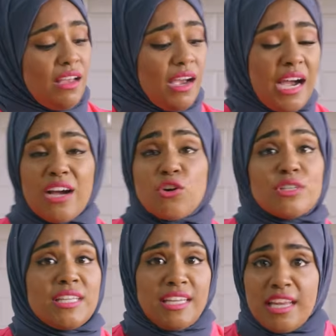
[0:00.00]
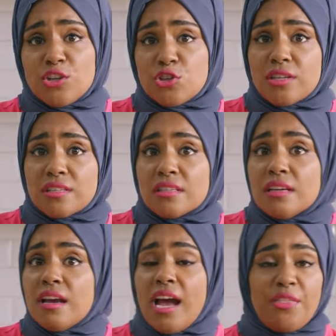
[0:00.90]
I've got teenagers,
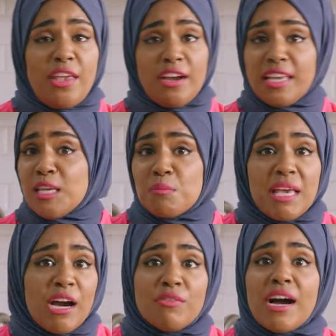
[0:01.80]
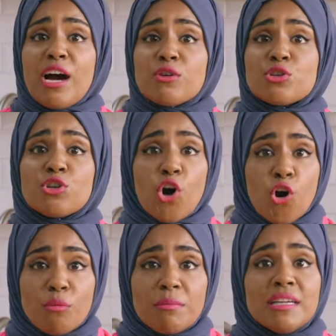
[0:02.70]
and they are eating me out of house and
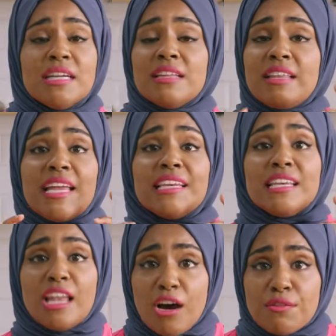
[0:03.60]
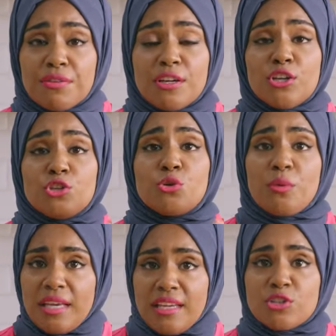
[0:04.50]
home. They love to
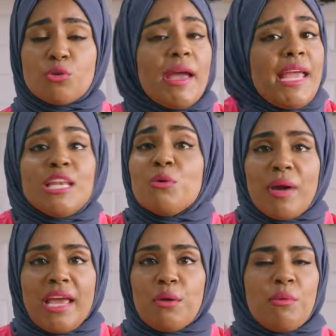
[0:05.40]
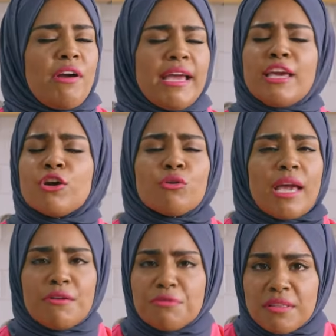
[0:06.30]
eat. So anywhere where I can cook
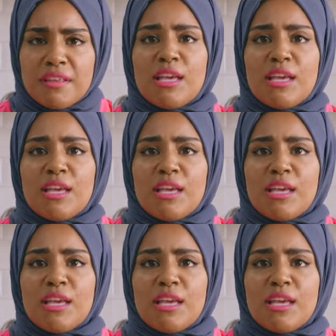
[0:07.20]
everything